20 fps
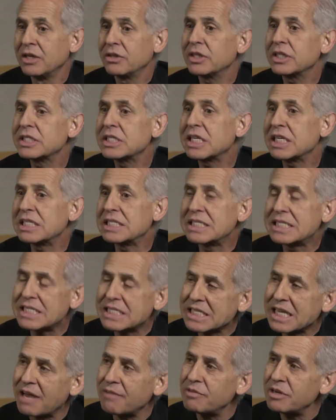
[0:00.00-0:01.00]
that said
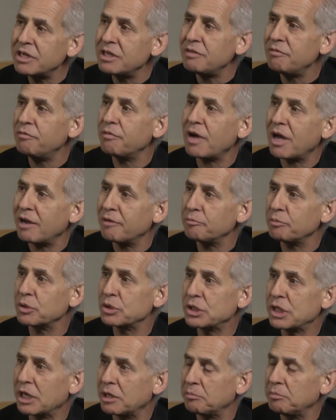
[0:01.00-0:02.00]

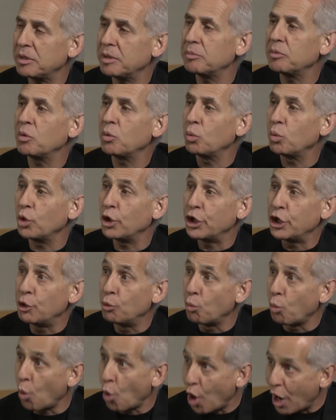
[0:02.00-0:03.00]
75% of people
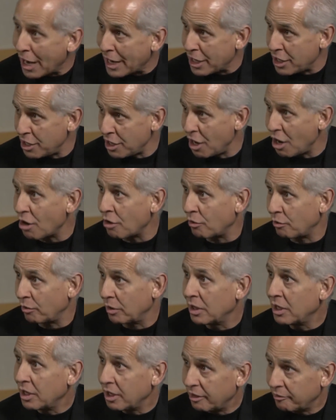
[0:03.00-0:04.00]
would want to know
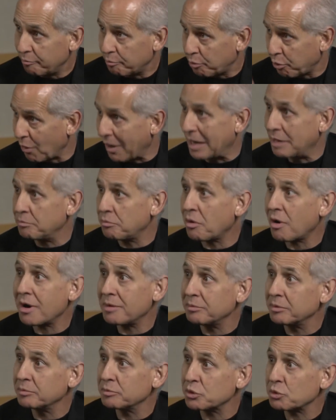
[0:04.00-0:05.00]
if brain
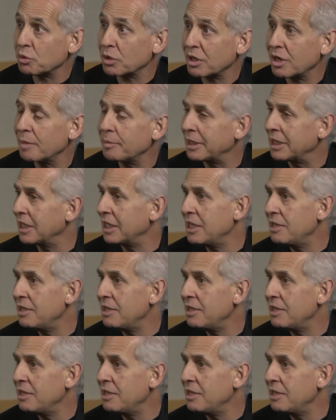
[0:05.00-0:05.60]
problems were coming,